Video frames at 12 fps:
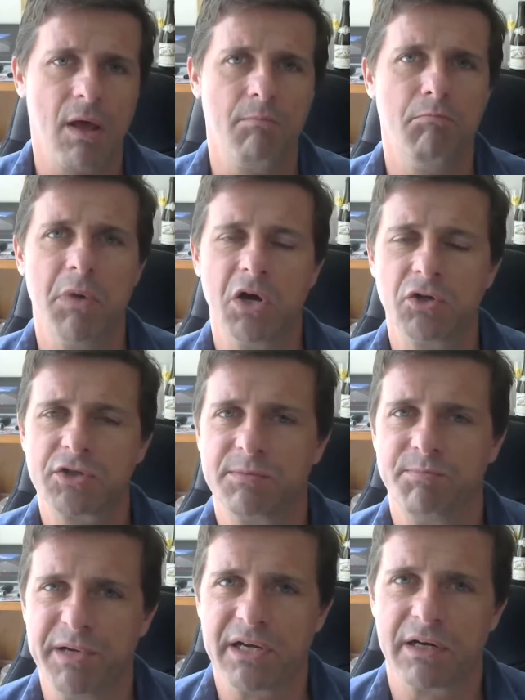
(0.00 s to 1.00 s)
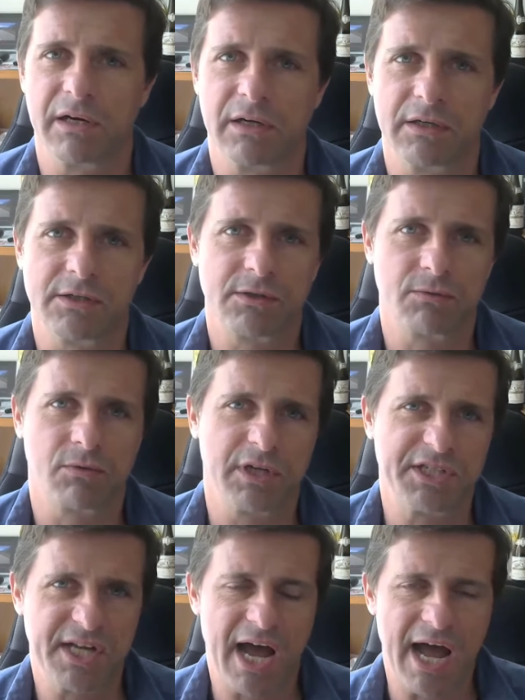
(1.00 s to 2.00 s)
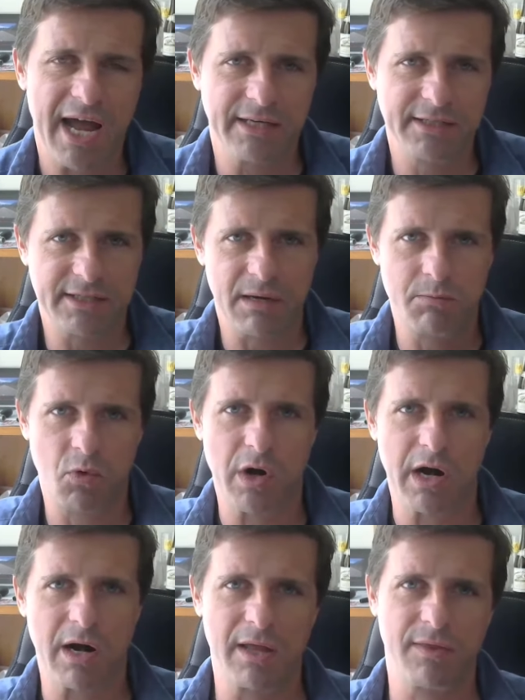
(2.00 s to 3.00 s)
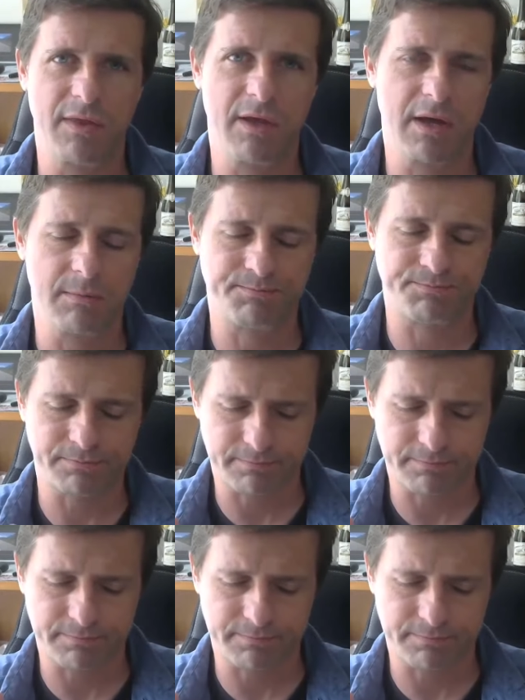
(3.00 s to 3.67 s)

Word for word: Most beers reside somewhere in the